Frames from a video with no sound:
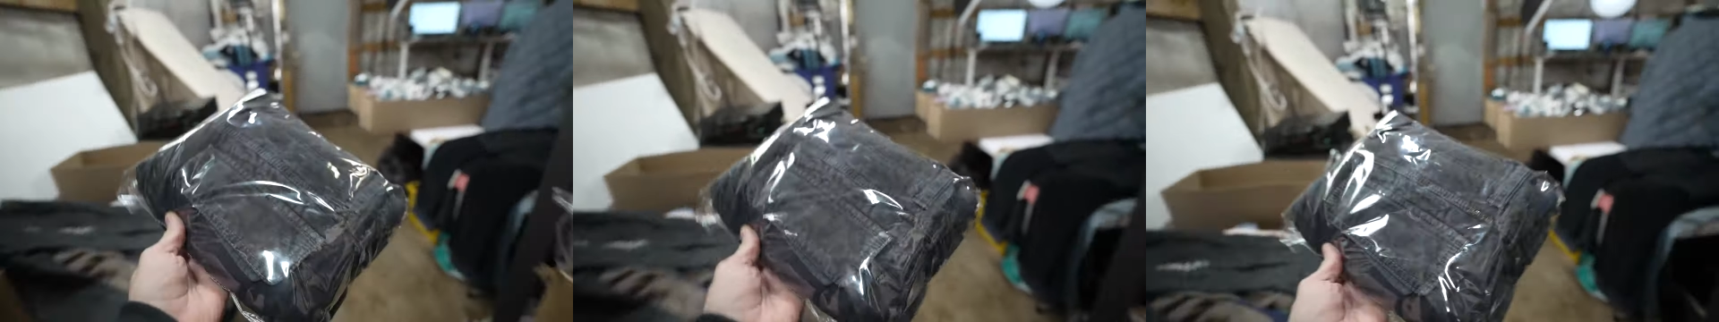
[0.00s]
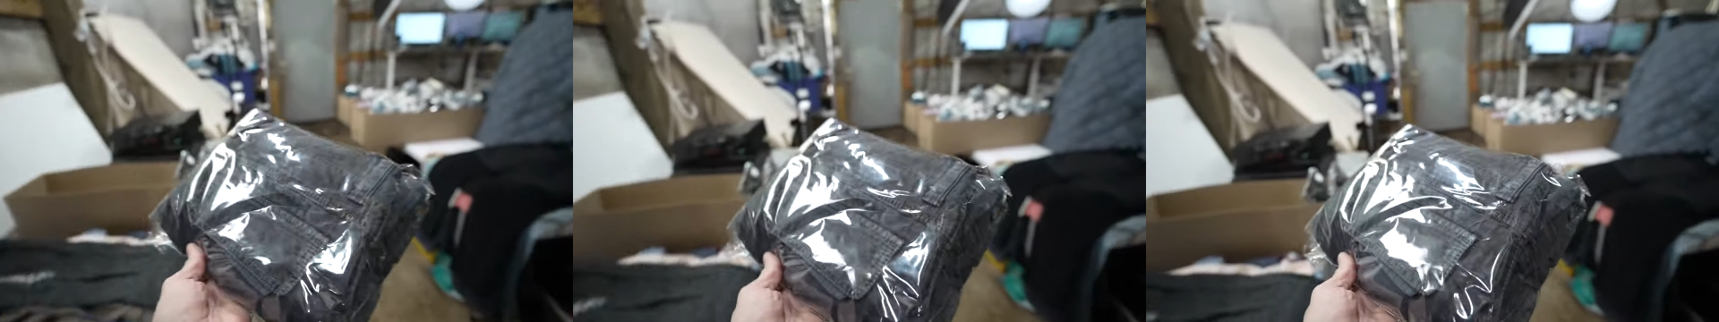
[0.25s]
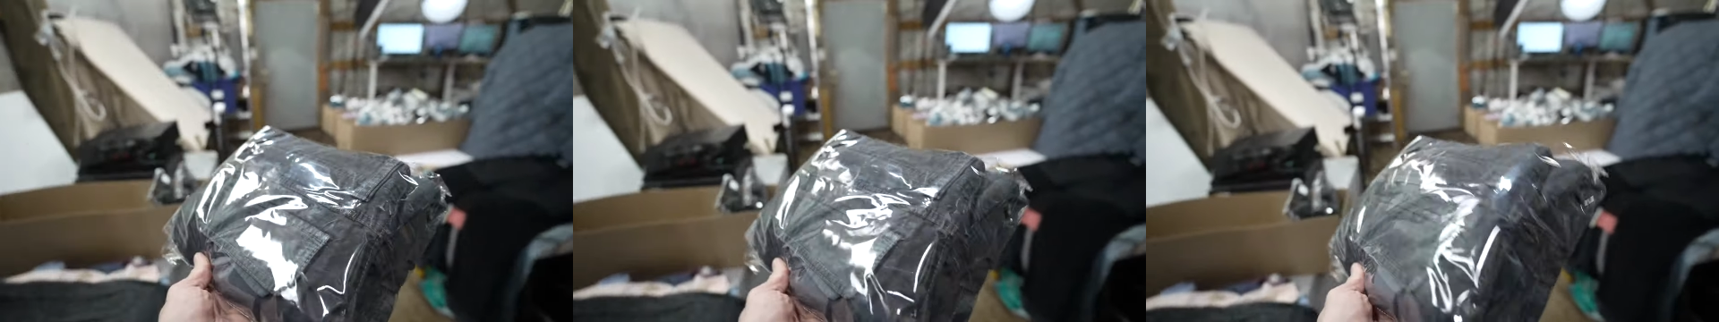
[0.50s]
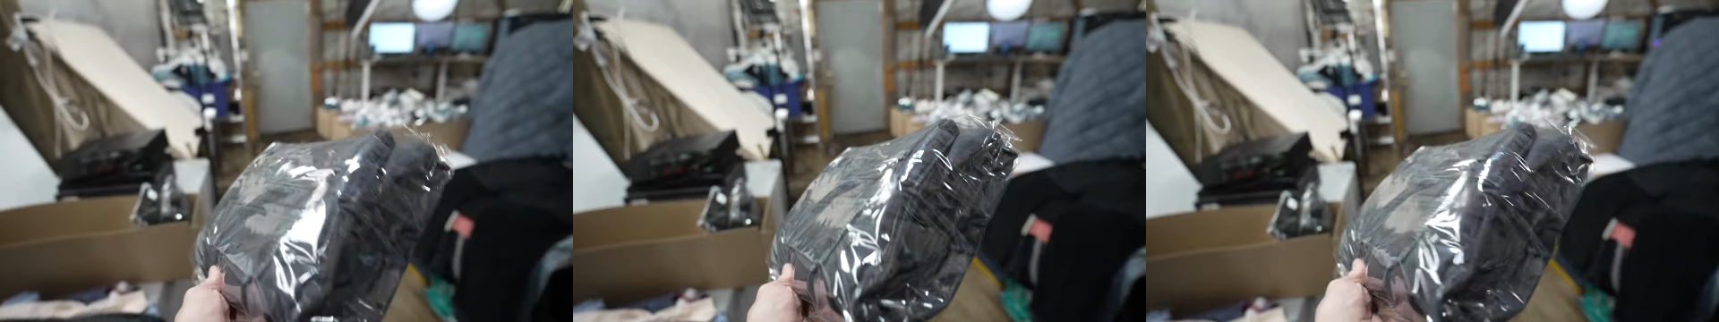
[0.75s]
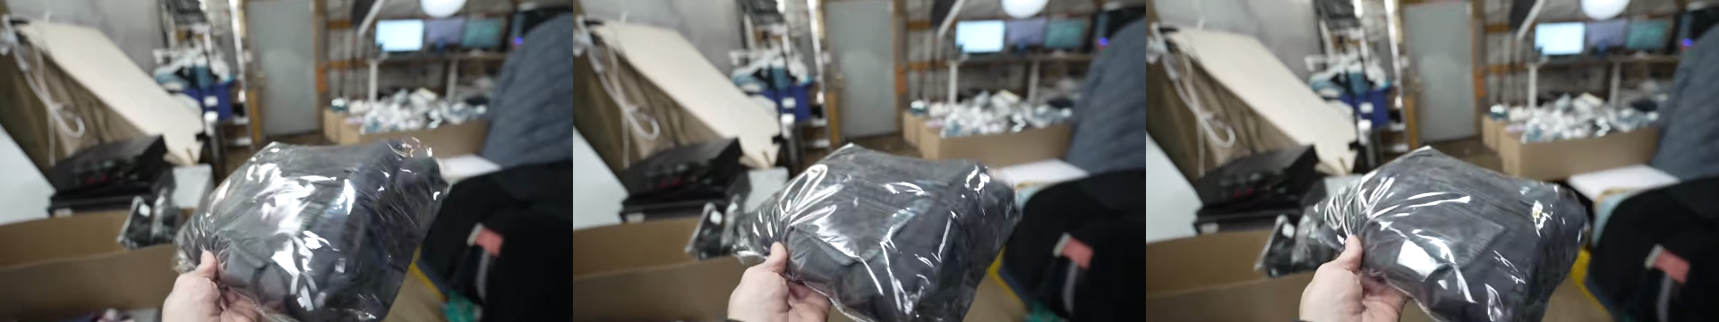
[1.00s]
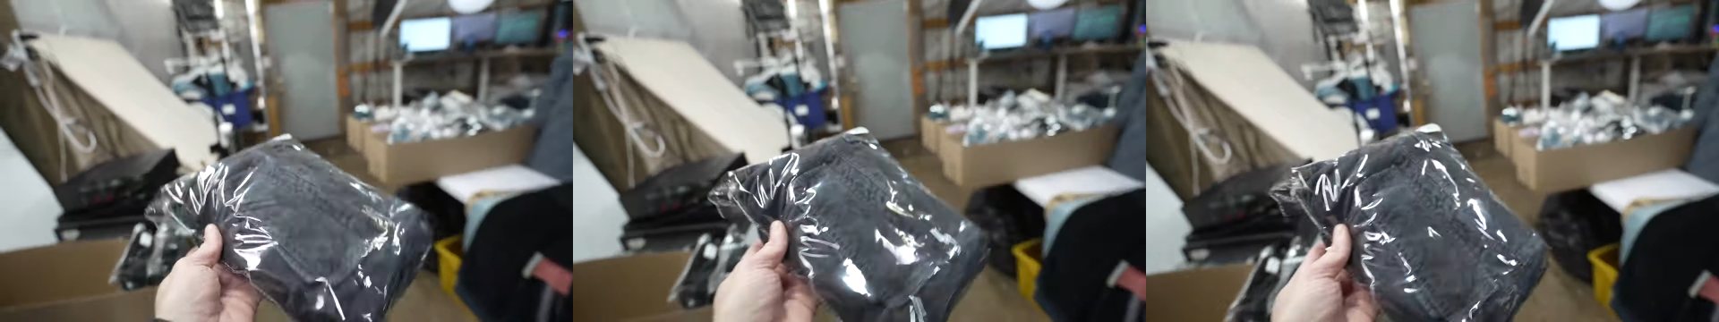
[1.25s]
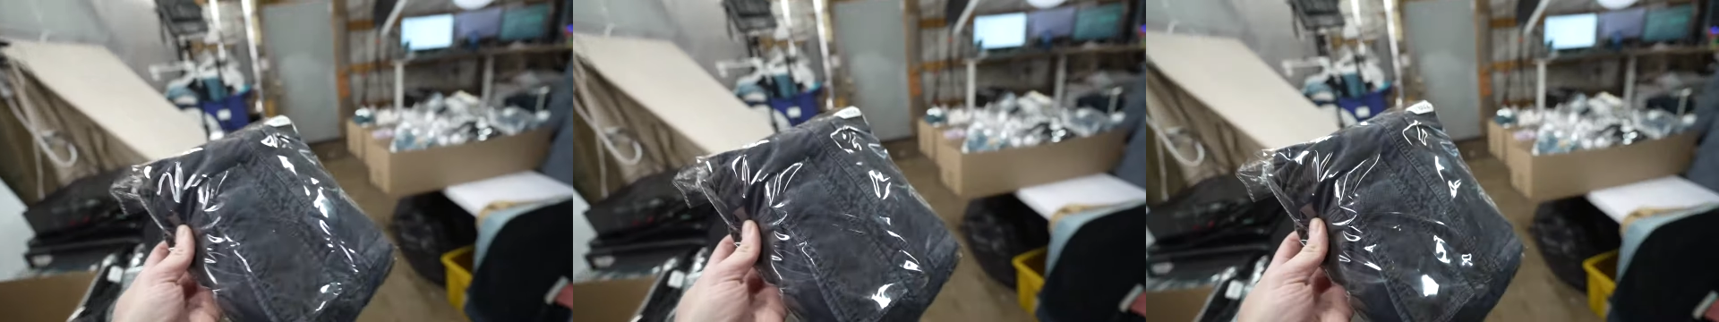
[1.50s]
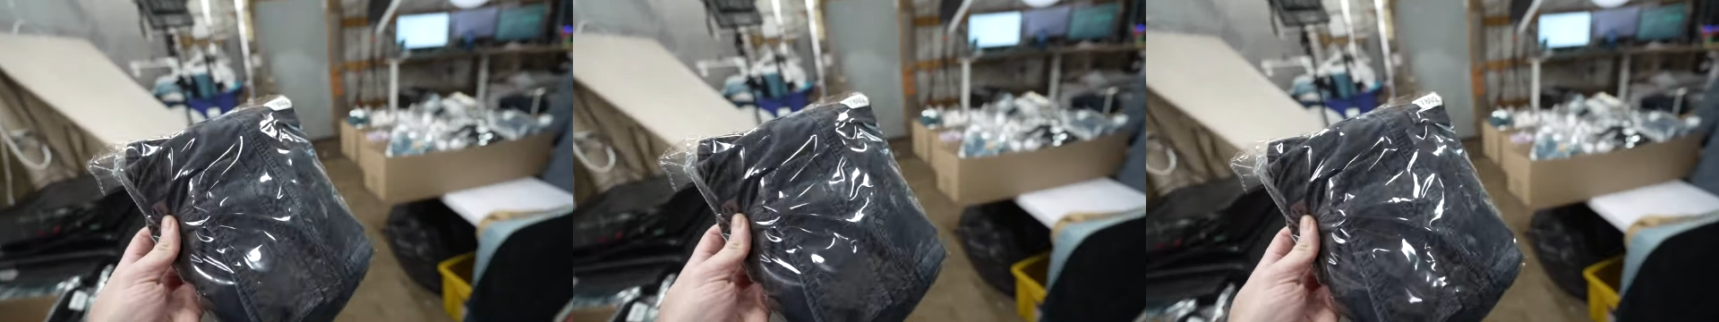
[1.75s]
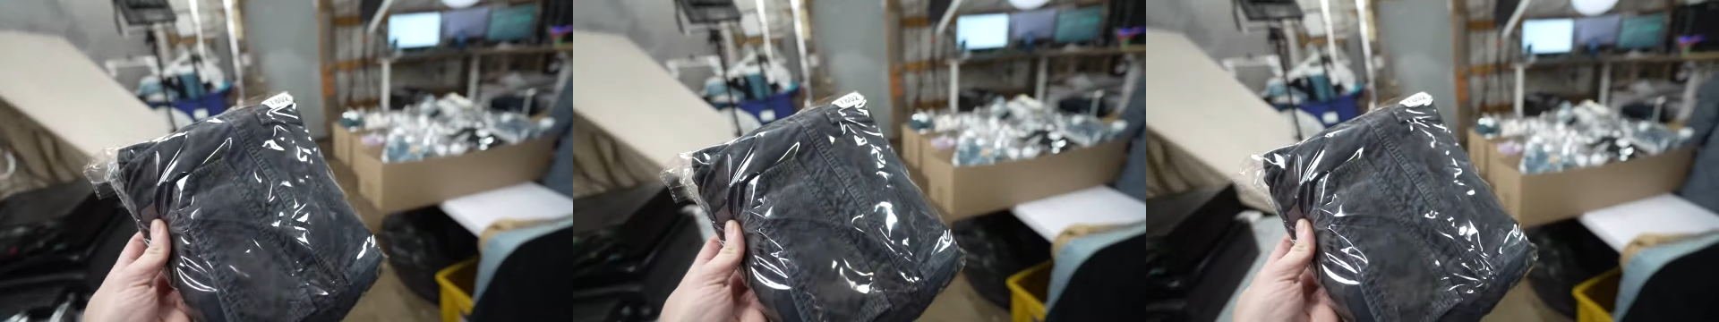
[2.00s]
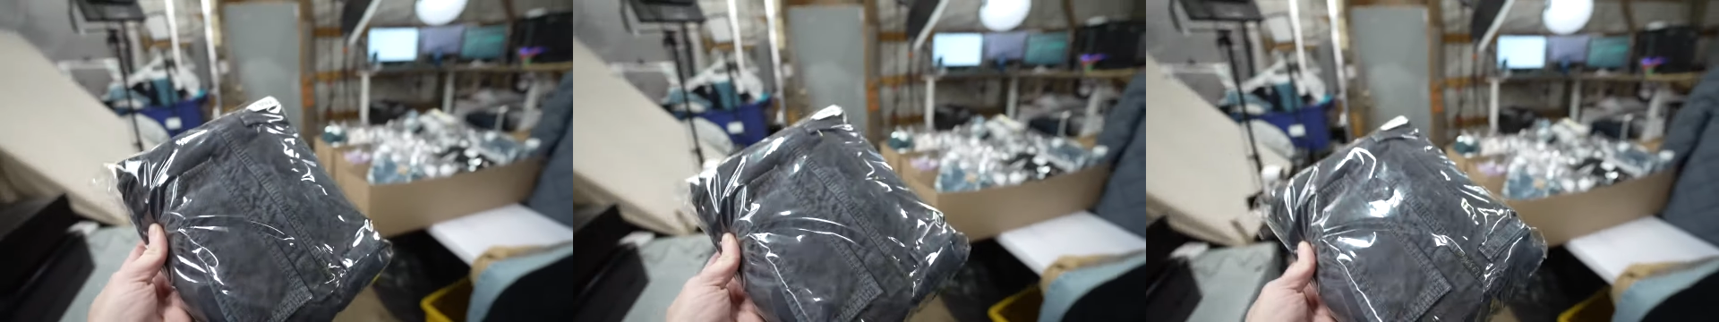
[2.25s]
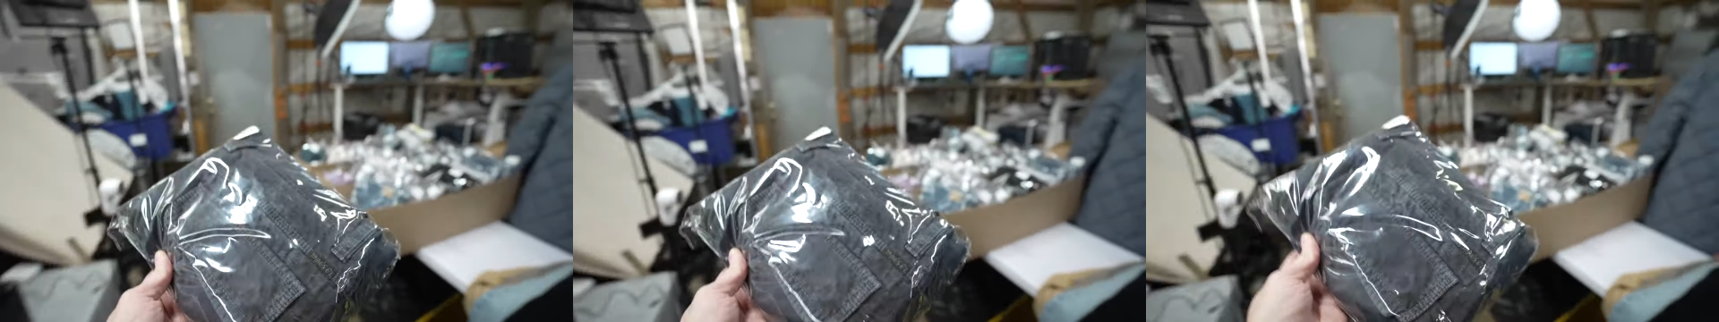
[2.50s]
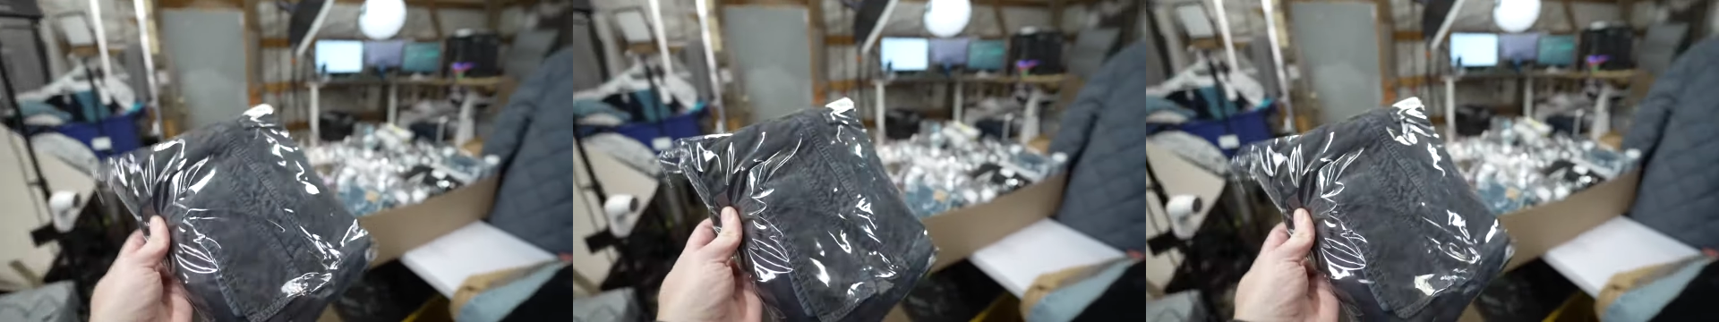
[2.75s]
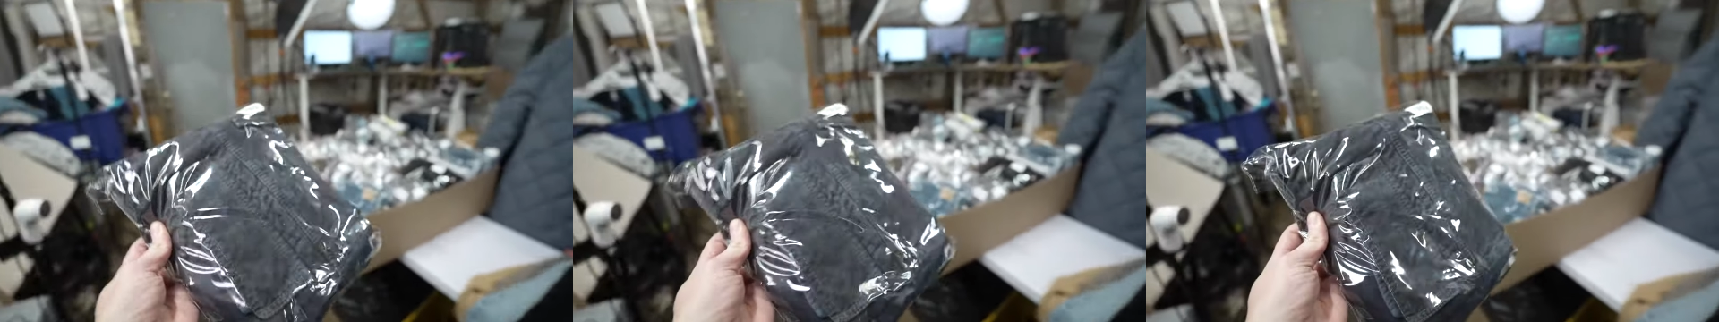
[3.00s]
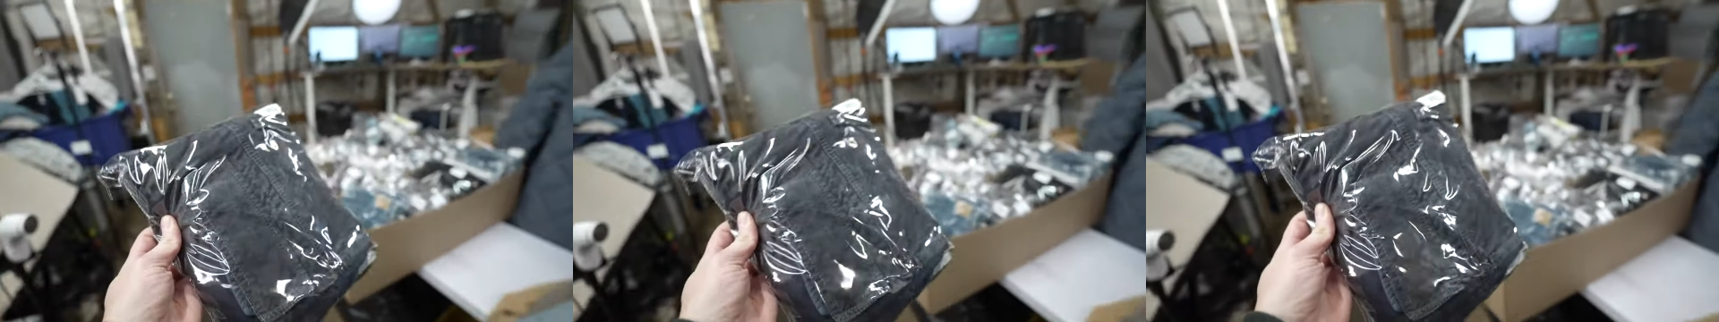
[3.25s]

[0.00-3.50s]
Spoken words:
[unreadable: no face in view]